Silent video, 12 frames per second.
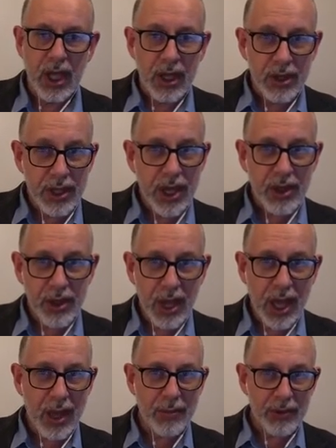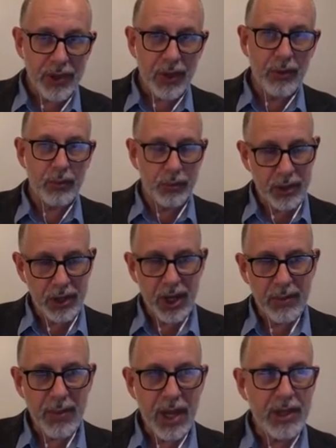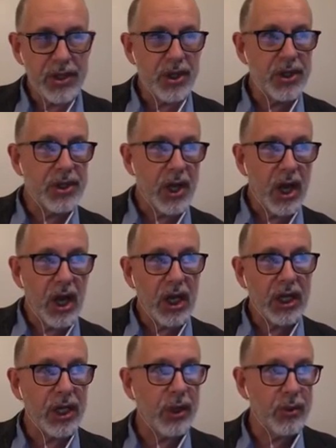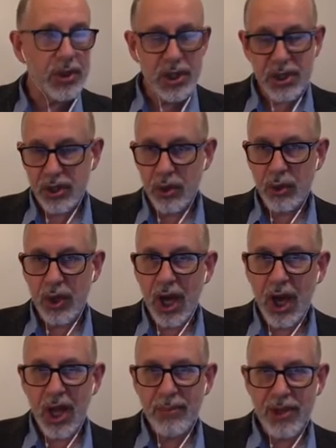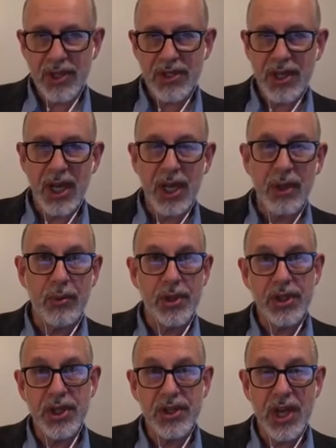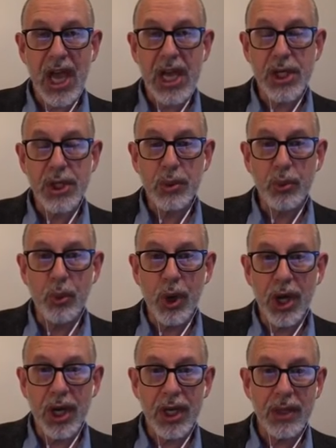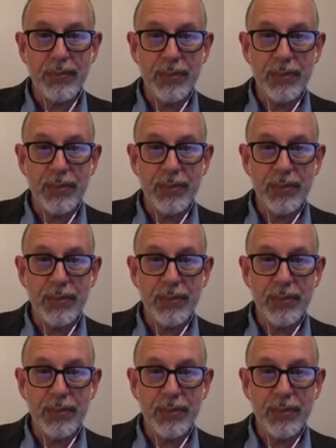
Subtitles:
The other app that I mentioned earlier, which is called Hypersay, which is Hypersay,